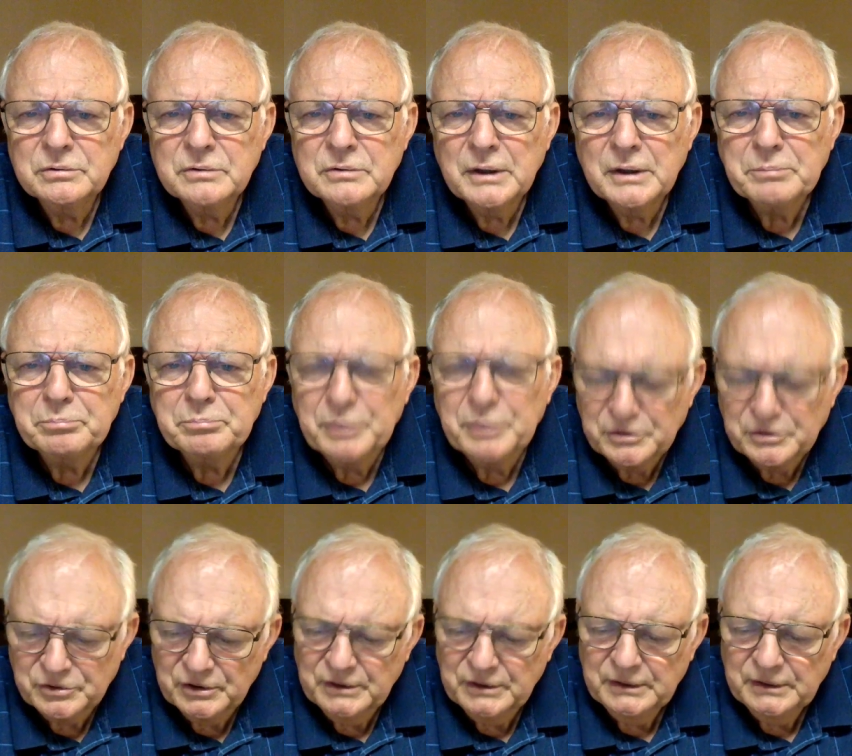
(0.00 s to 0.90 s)
I'm
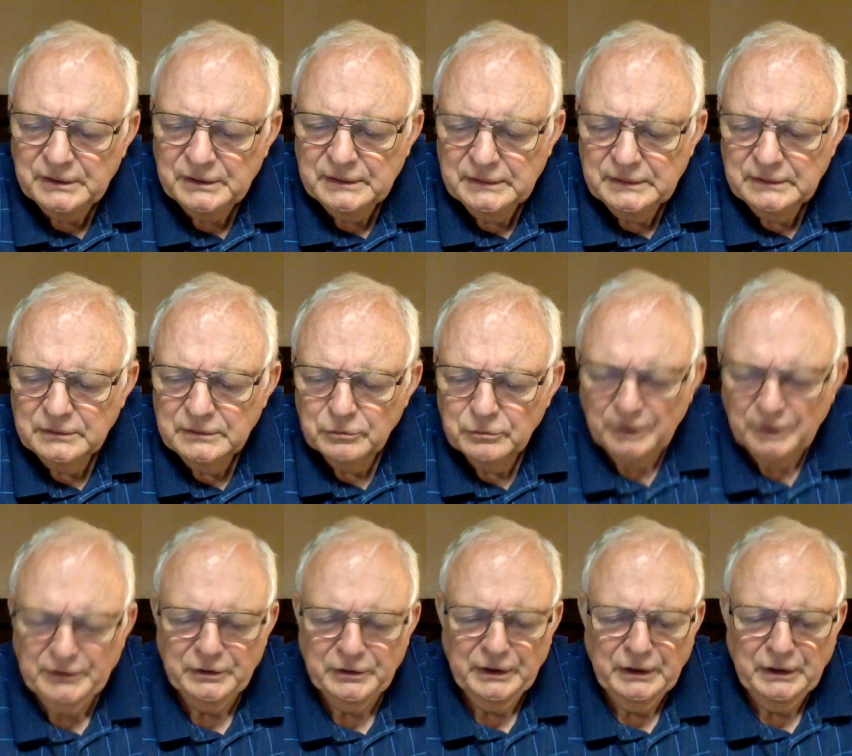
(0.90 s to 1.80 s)
busy.
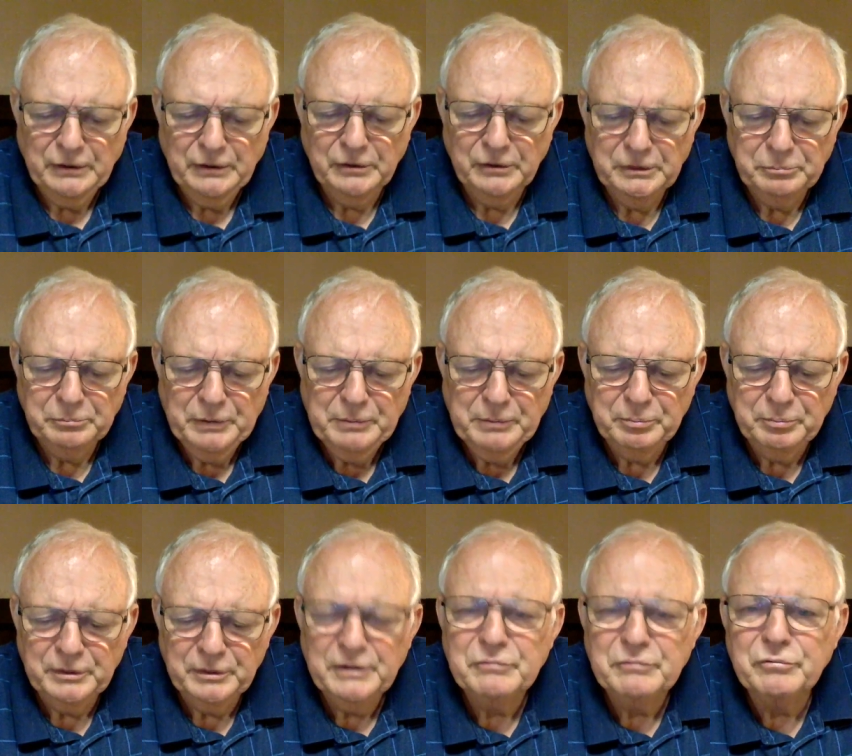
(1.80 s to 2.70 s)
Right now, I'm
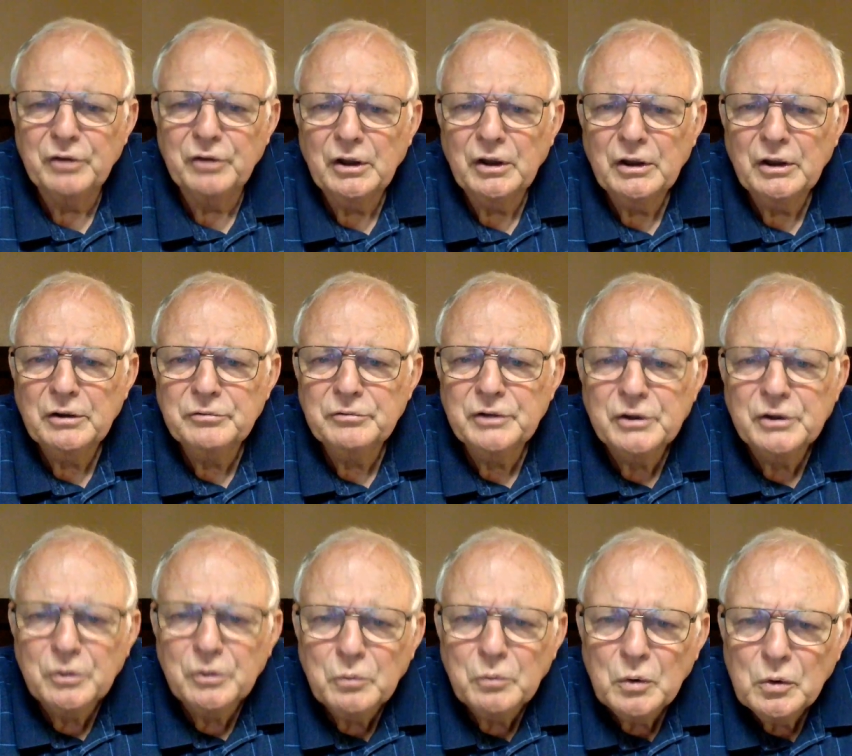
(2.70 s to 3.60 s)
deeply involved in
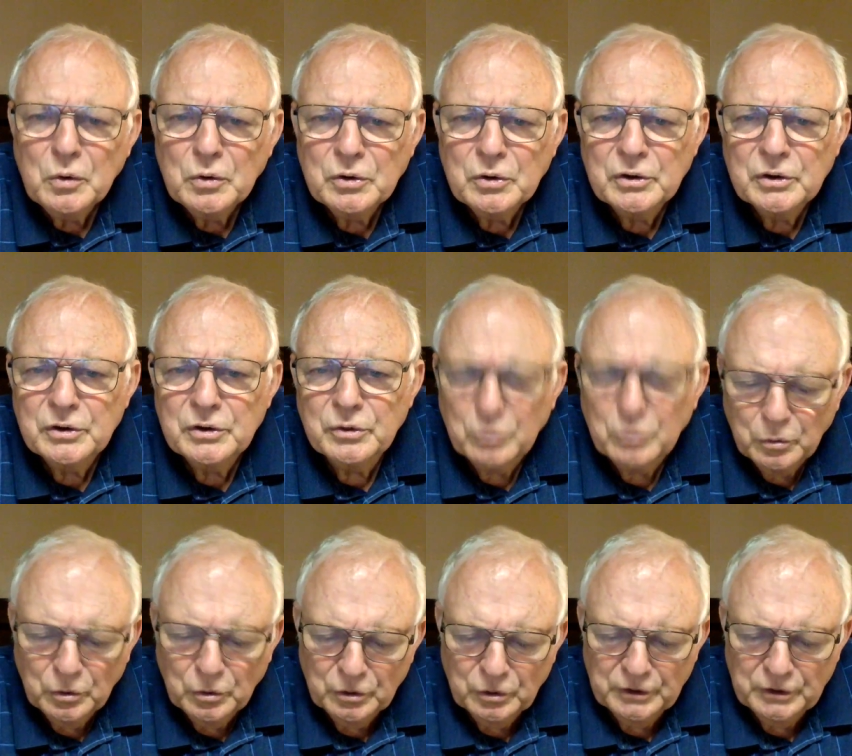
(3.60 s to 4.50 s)
the war, the
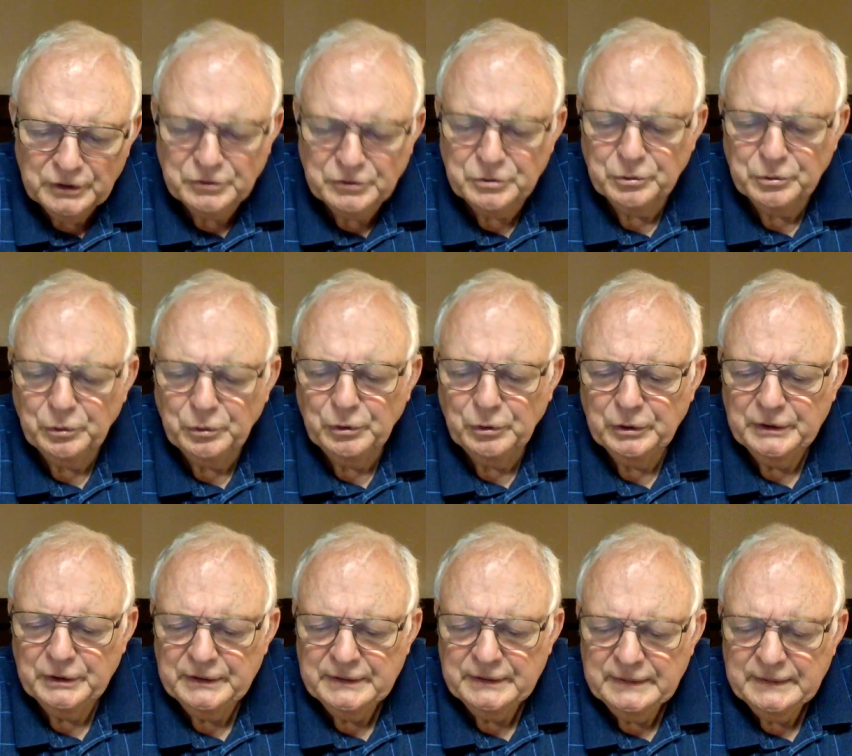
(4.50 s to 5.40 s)
war at
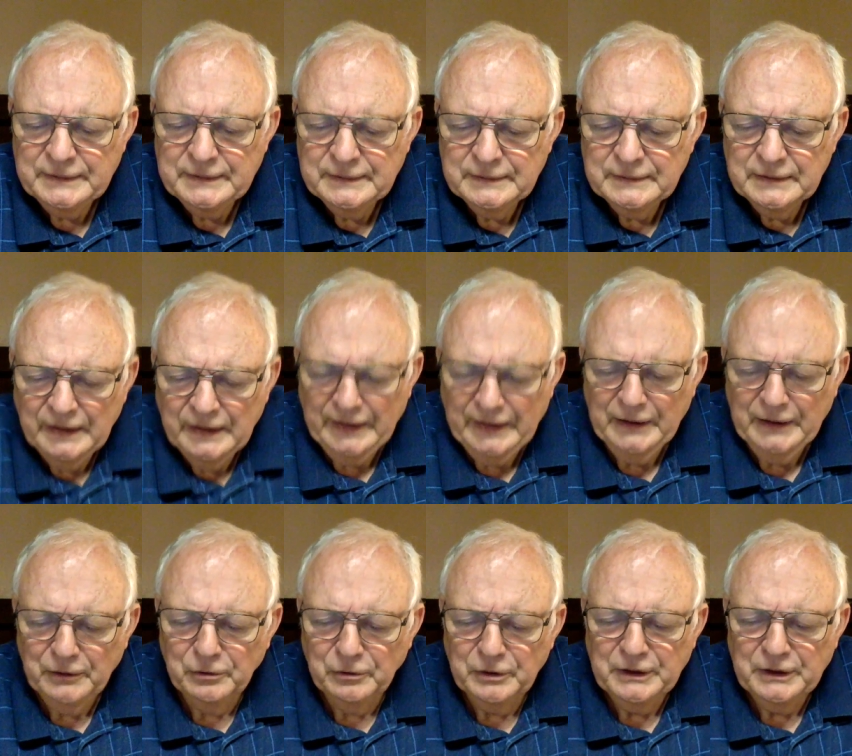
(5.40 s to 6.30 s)
Troy. I
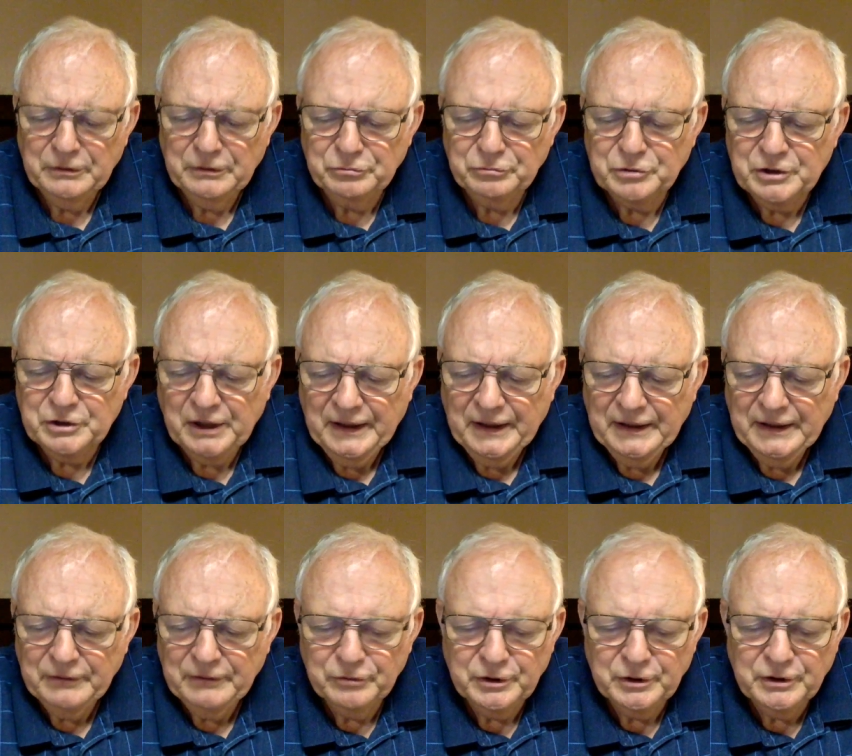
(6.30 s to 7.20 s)
don't have
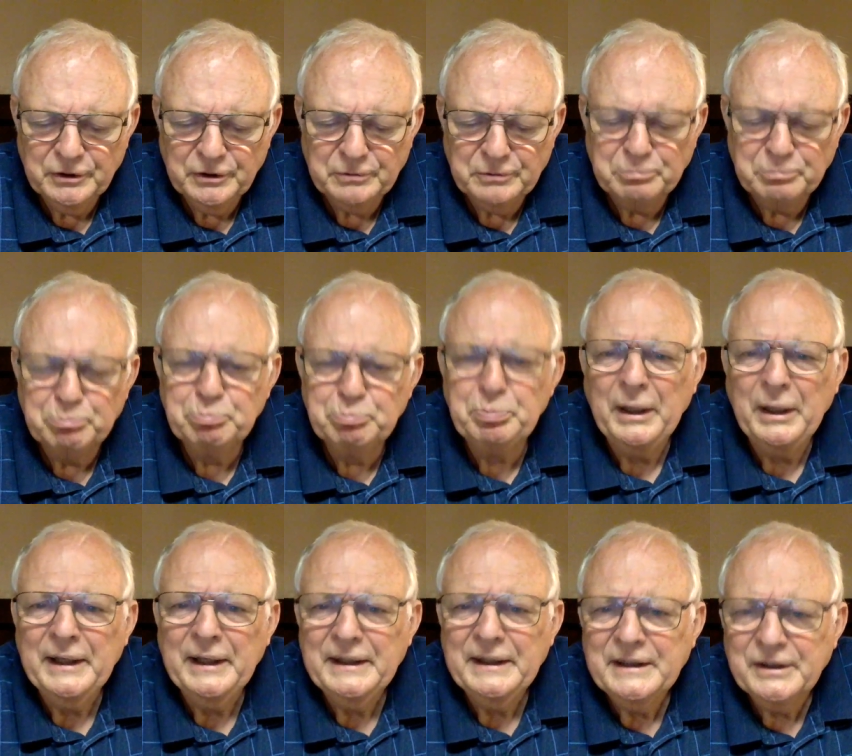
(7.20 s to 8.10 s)
time for your
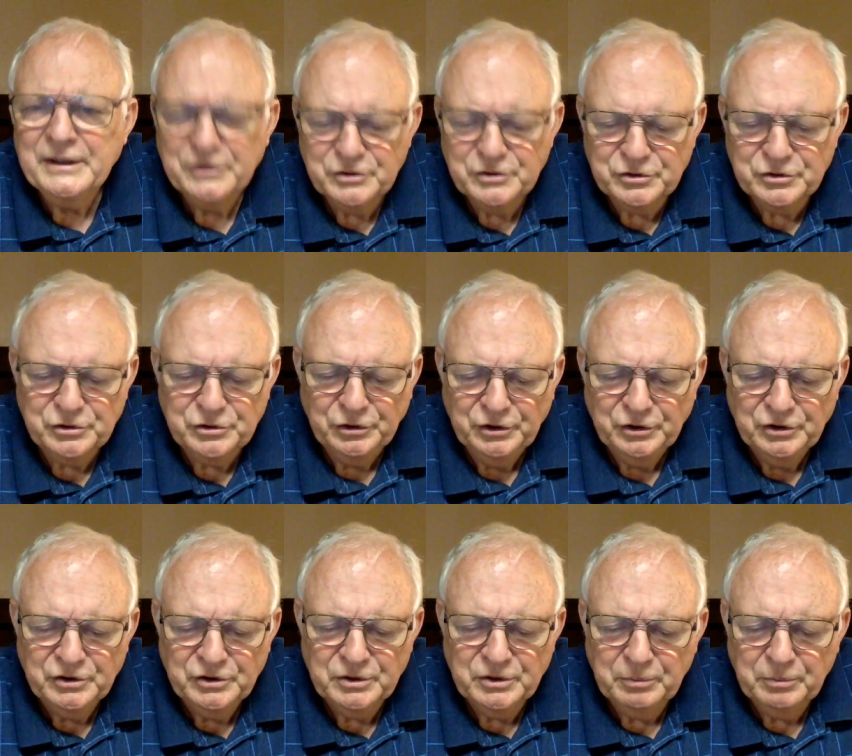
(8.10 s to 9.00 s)
petty
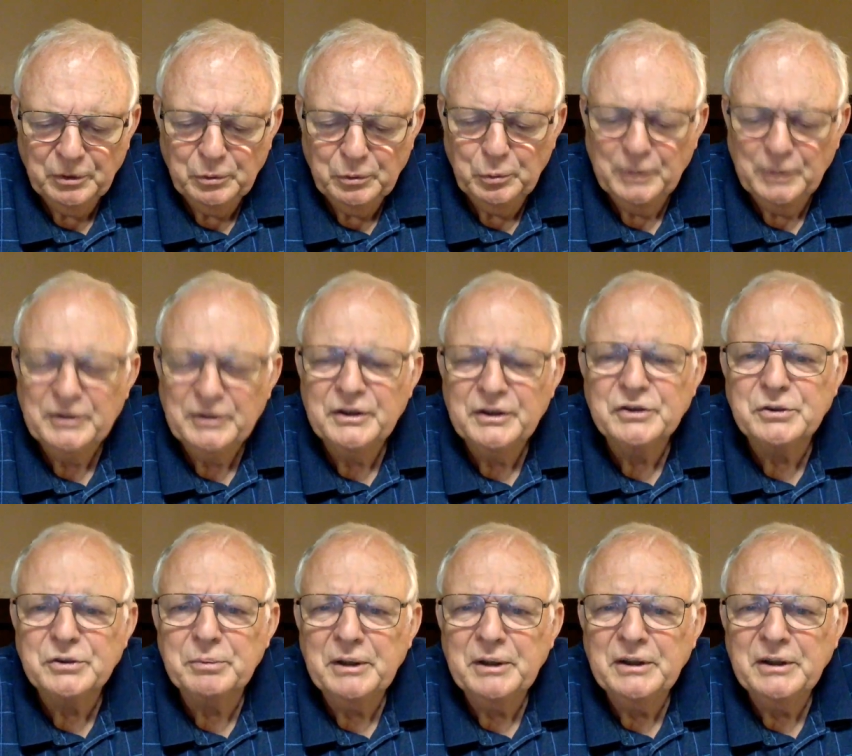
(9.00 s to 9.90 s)
concerns about what it is
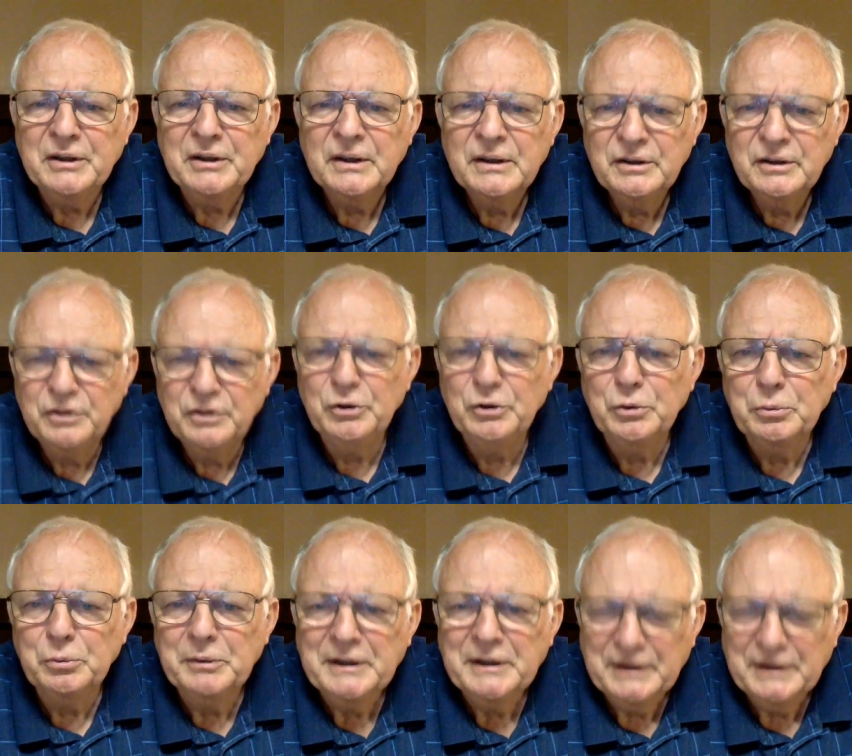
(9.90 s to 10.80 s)
to be
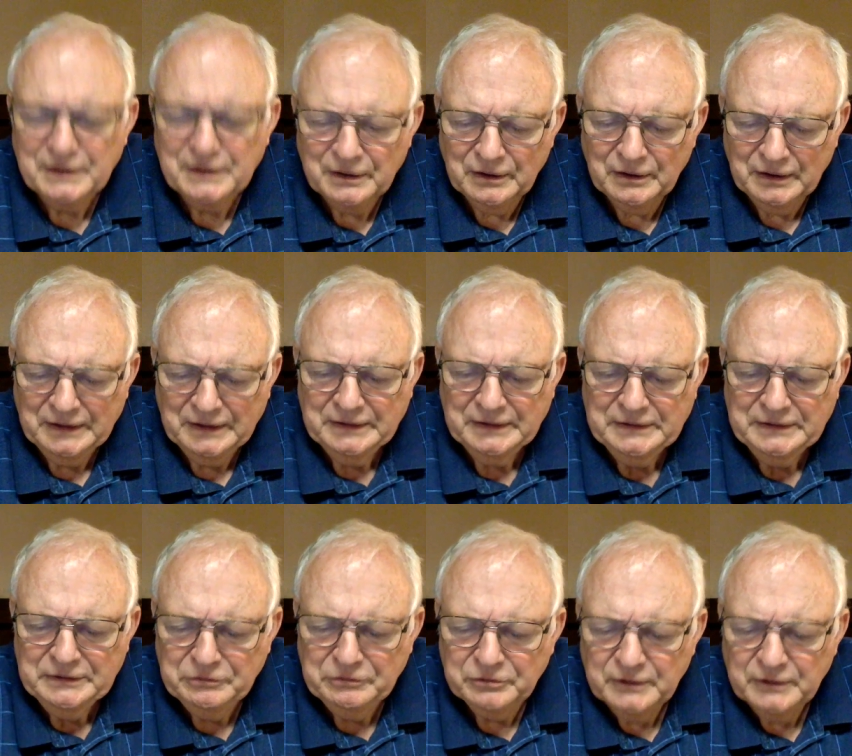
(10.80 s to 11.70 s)
human and
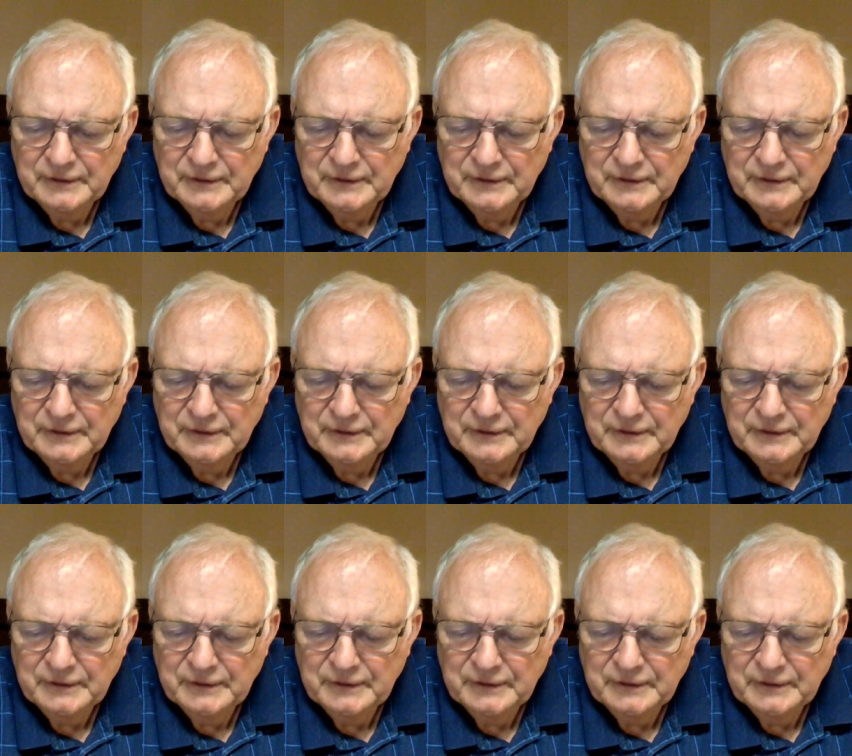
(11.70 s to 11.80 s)
alive.